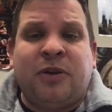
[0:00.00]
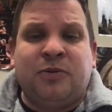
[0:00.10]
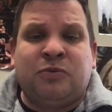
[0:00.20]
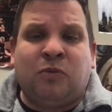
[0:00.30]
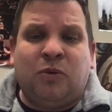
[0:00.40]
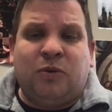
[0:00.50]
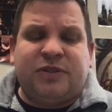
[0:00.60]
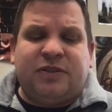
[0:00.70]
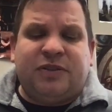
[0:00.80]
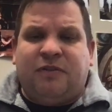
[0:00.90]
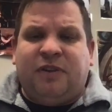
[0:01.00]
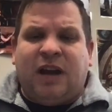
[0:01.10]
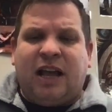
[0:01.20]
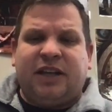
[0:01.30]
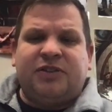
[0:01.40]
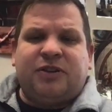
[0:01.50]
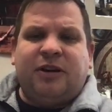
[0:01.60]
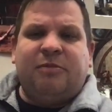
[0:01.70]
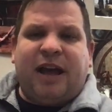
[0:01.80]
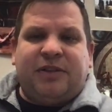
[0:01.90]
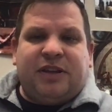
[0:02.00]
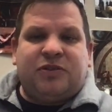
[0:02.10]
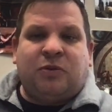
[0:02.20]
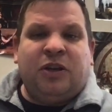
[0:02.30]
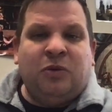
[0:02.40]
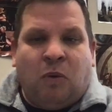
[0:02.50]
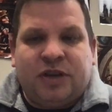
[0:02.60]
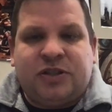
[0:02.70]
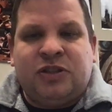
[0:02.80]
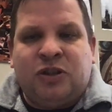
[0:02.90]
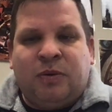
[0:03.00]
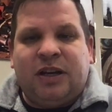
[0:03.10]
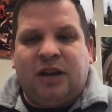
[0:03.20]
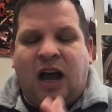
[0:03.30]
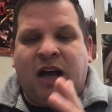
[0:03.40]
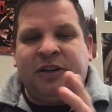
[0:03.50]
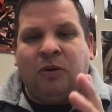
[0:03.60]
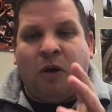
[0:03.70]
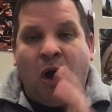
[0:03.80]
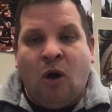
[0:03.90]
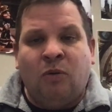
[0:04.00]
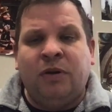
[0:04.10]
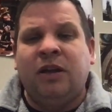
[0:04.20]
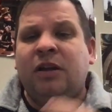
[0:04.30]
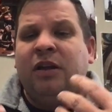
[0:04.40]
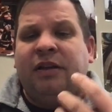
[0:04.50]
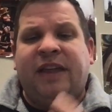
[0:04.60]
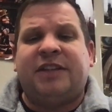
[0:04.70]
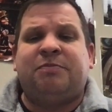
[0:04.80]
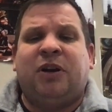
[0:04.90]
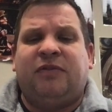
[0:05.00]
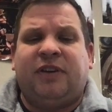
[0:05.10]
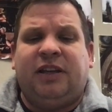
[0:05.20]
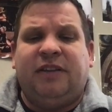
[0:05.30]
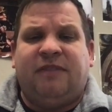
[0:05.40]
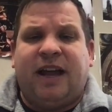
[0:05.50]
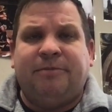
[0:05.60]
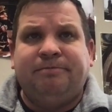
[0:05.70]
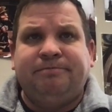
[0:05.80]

those rules, and so if you're not concerned about this or you want to do it on your own, that's perfectly fine.